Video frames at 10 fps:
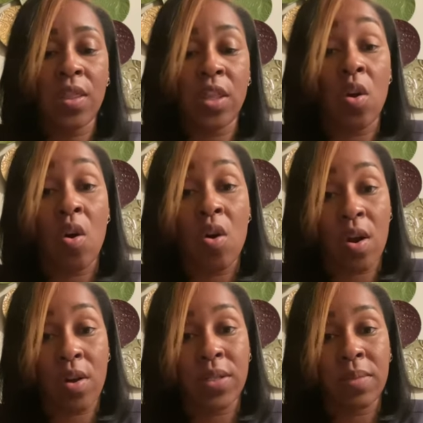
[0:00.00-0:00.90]
There
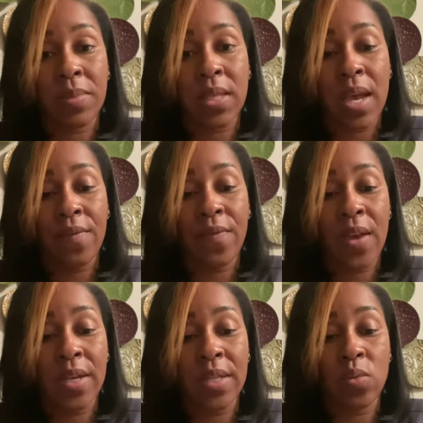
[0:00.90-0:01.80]
are some side
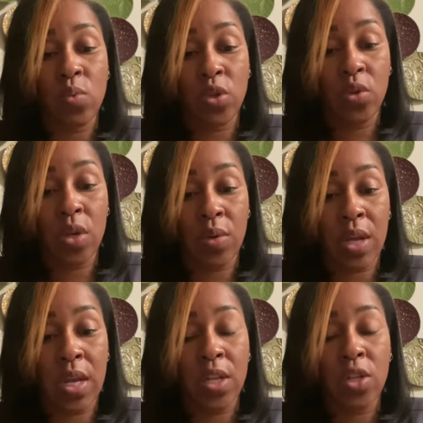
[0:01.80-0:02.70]
effects when you
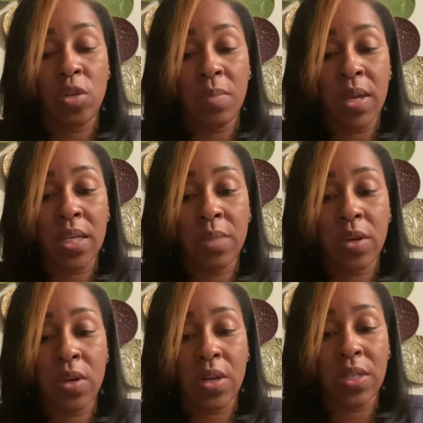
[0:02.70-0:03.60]
donate. You may
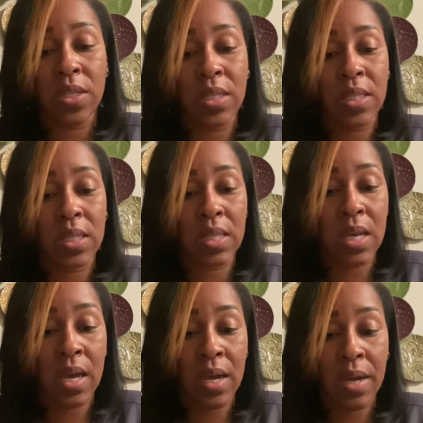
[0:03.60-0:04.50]
experience
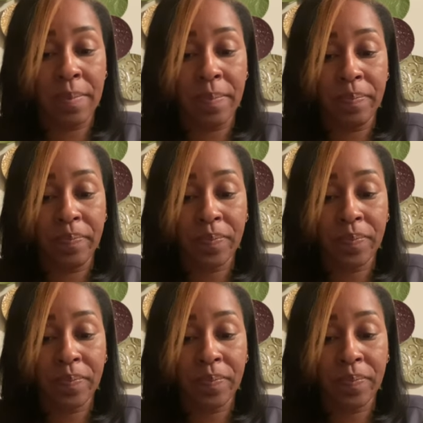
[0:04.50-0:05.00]
um,